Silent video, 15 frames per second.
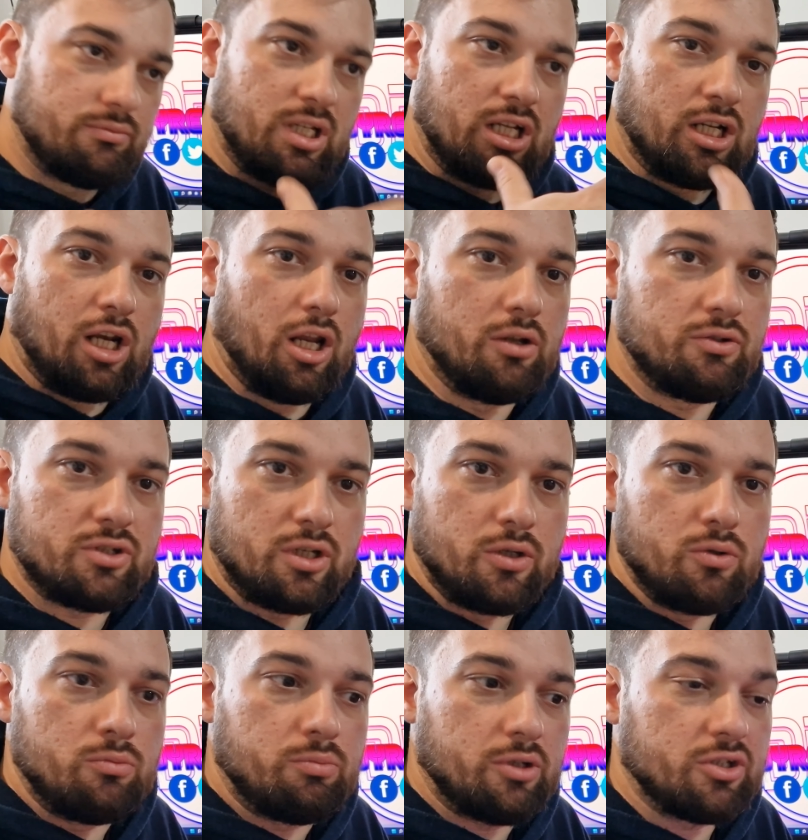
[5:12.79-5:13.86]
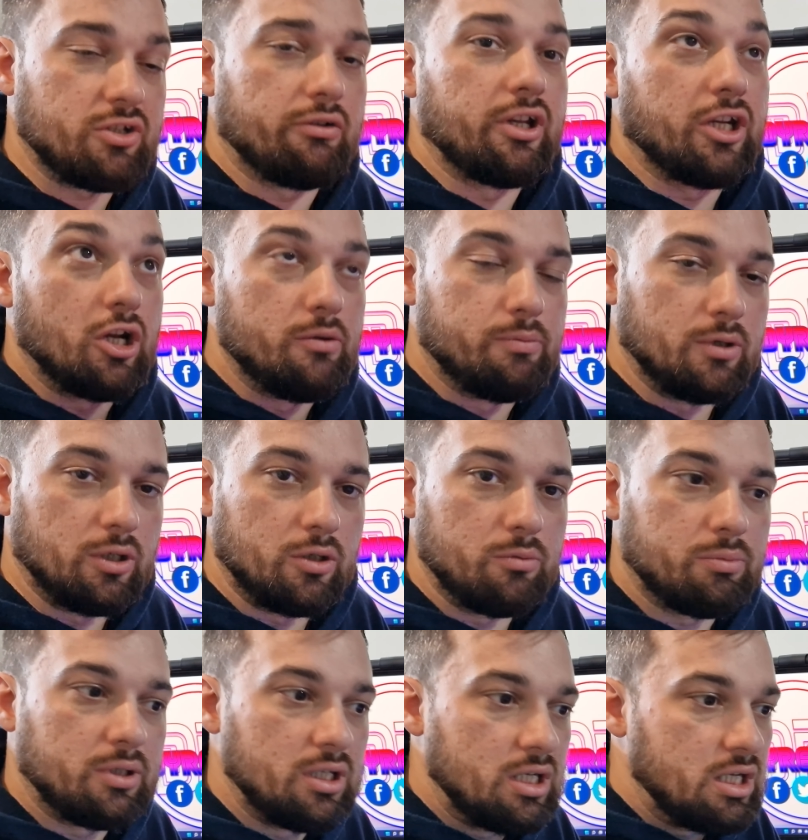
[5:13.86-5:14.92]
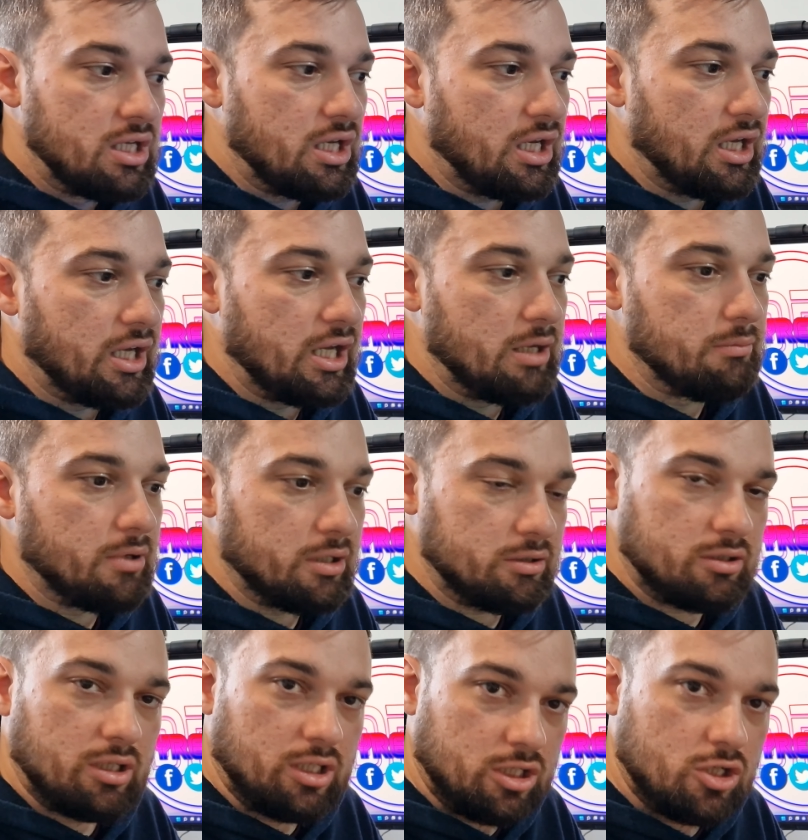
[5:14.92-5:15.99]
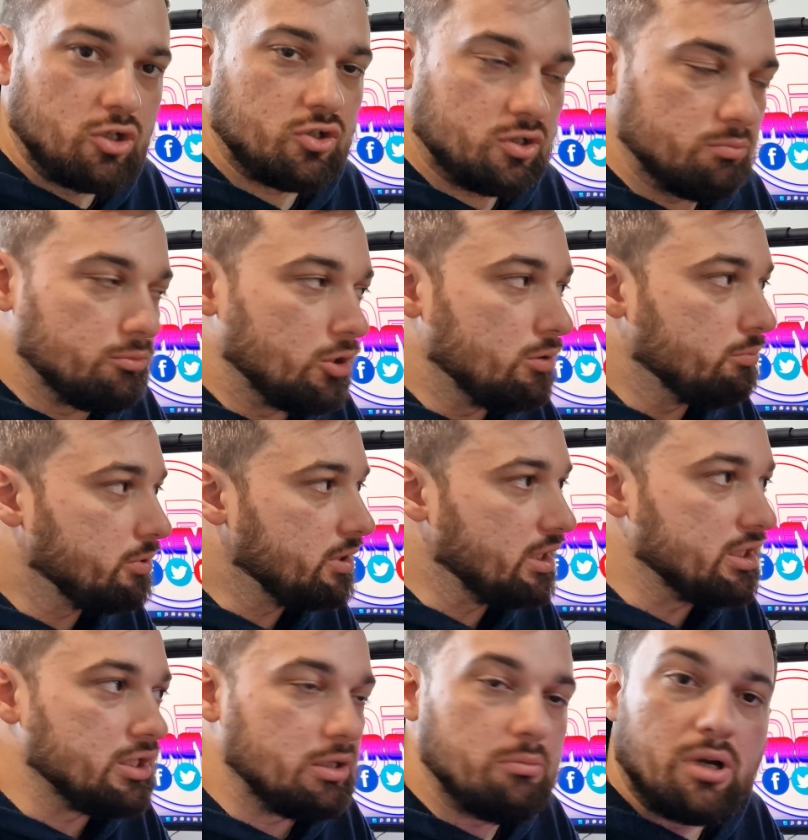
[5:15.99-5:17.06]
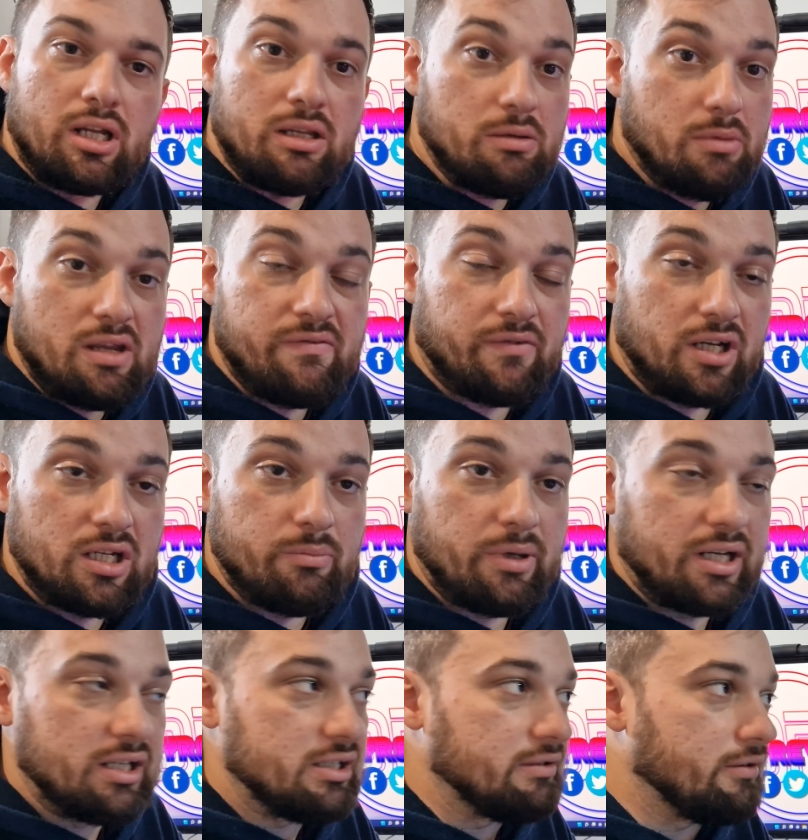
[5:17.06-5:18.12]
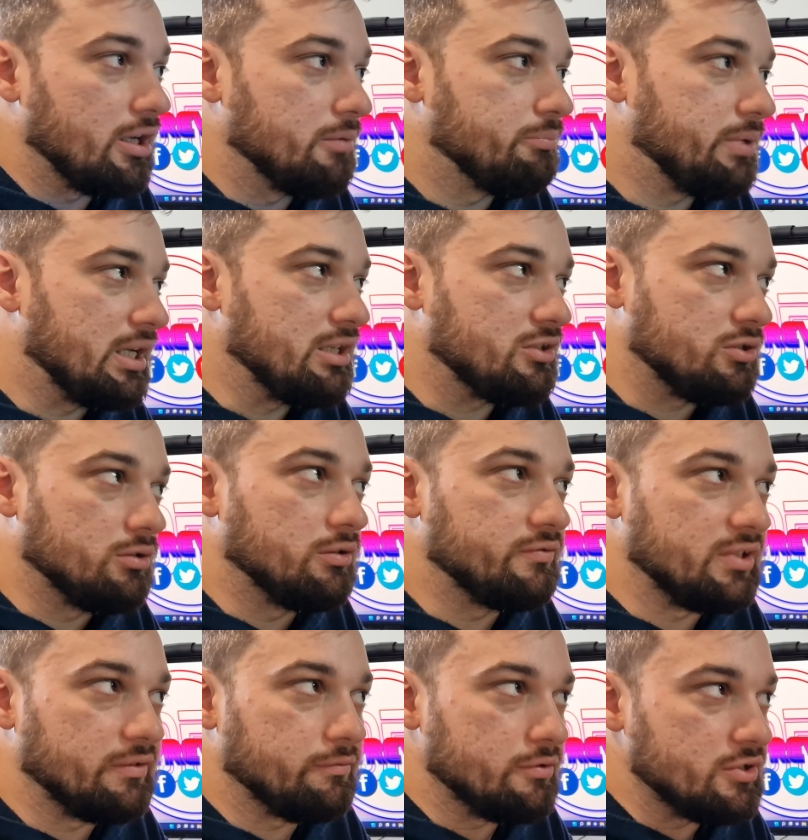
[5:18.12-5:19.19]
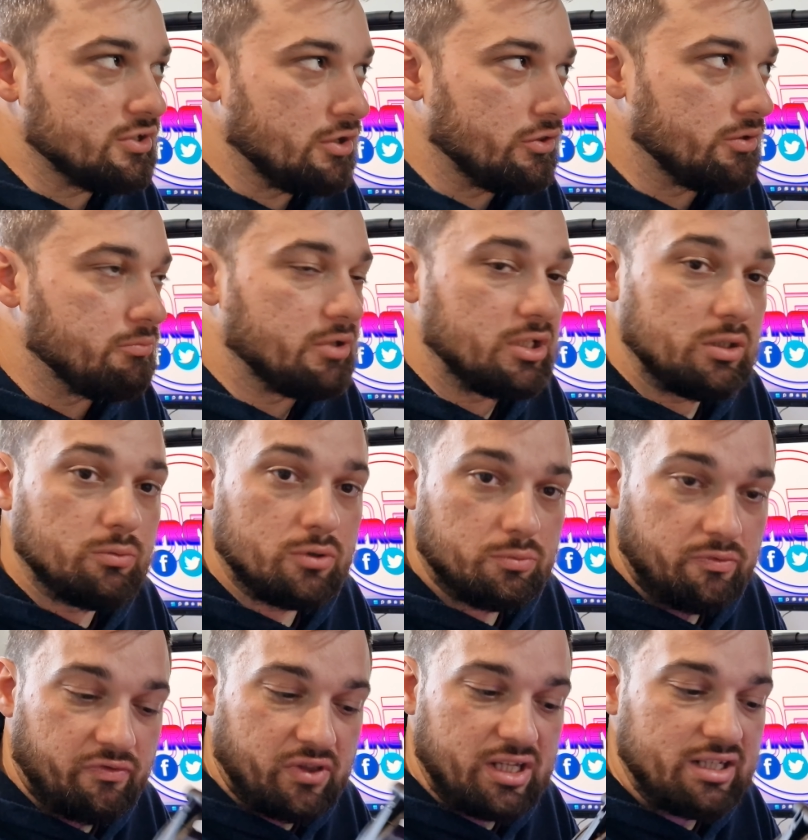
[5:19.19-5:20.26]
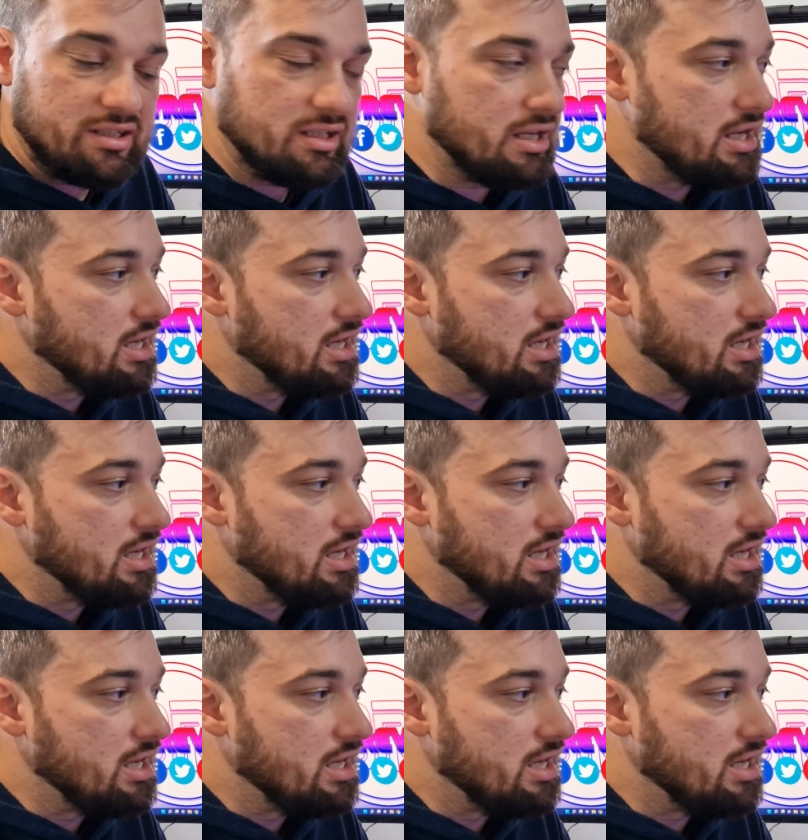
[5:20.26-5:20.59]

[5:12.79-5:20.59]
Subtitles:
a closed loop, sorry, an open loop, a custom loop, then you may find a better sort of difference on them than you would with these.